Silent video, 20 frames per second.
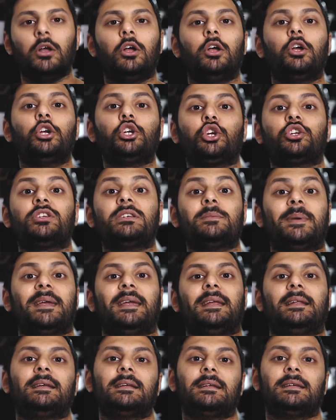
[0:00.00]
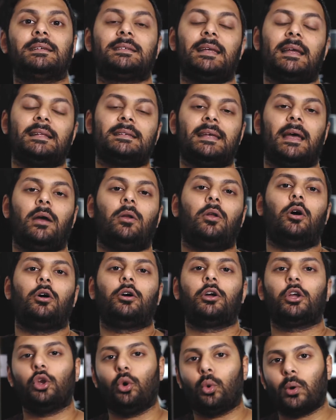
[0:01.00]
Shutter speed sets how
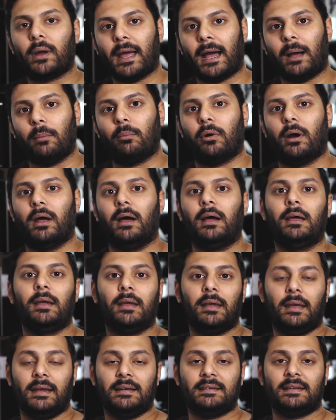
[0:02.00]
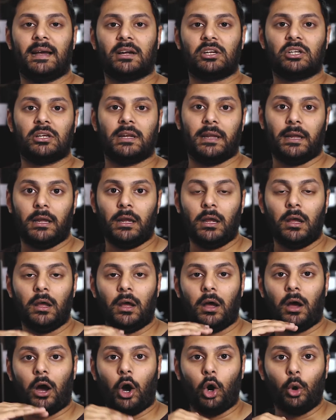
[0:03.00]
long your camera is actually
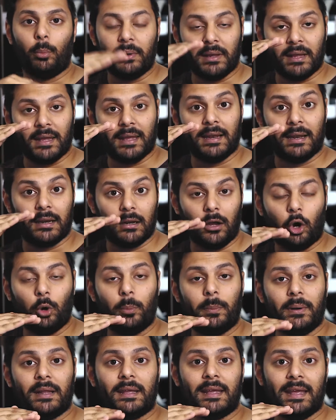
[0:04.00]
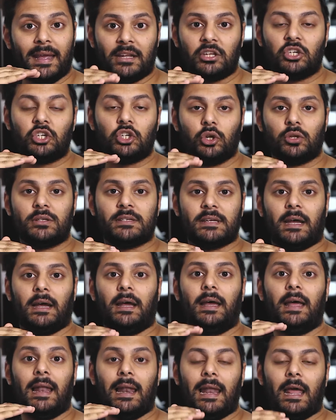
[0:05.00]
opening its shutter,
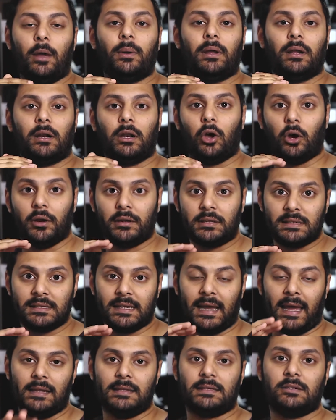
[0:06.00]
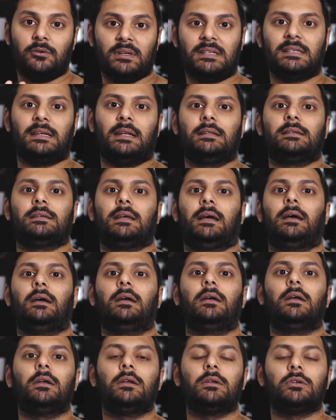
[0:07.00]
allowing light to enter its sensor.
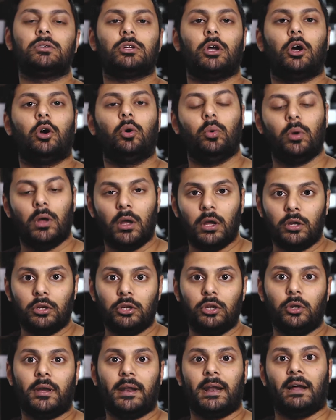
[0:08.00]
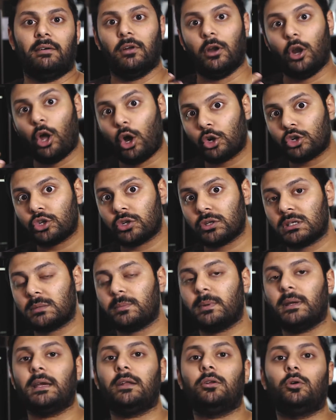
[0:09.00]
So you can have a long shutter
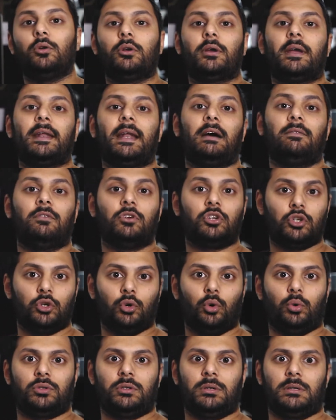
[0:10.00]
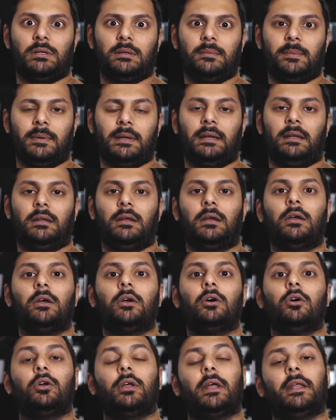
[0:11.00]
speed or you can have a short shutter speed.
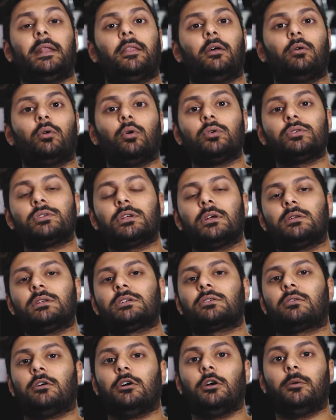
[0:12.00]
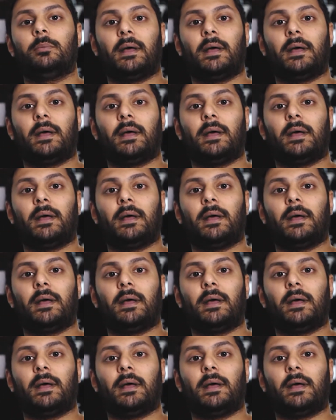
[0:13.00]
They're also described